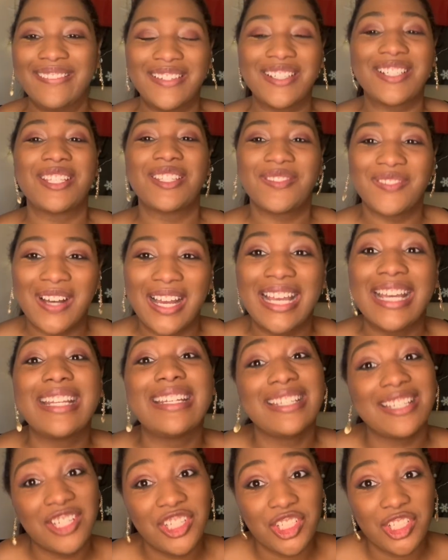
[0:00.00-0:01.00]
is why
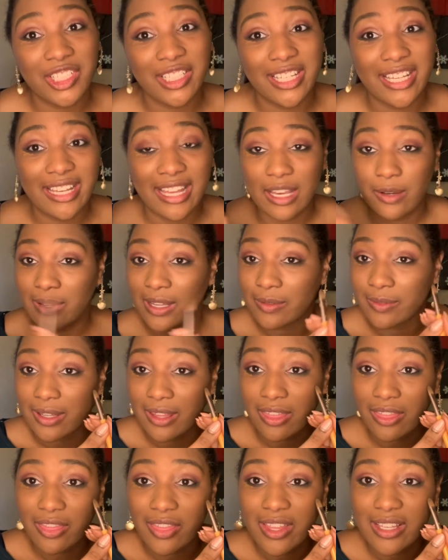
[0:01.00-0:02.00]
initially I went with
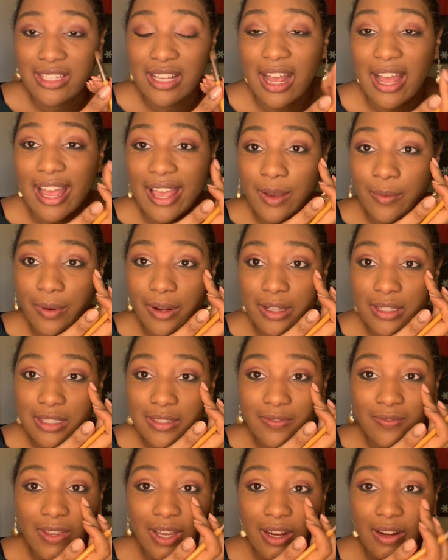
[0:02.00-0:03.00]
this eye where it's
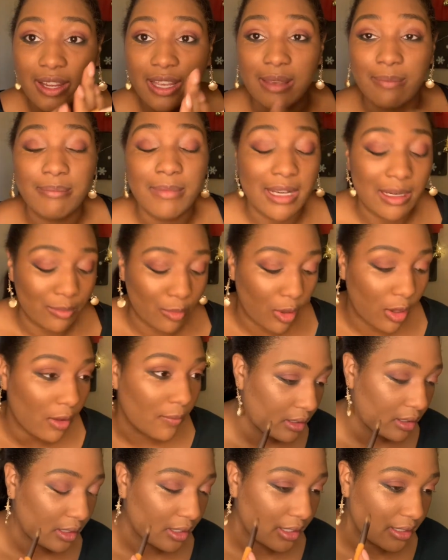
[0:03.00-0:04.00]
very minimal,
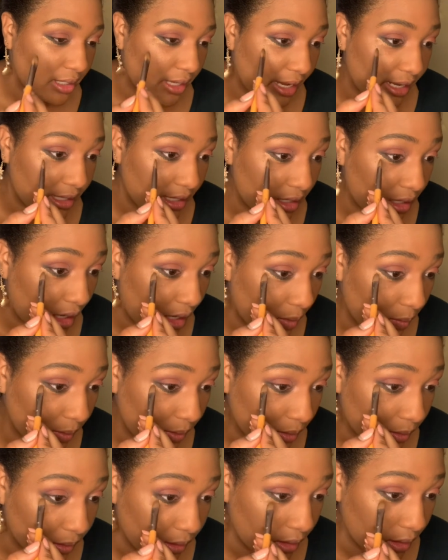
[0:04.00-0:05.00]
because I did not want
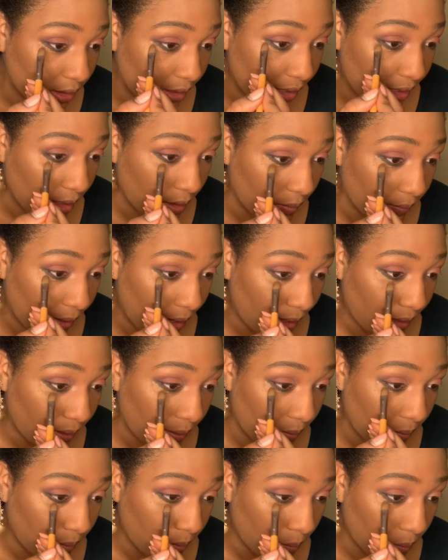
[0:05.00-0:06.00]
to look like a
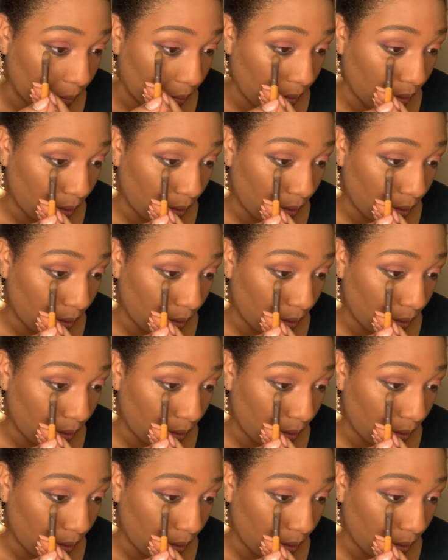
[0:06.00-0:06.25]
raccoon.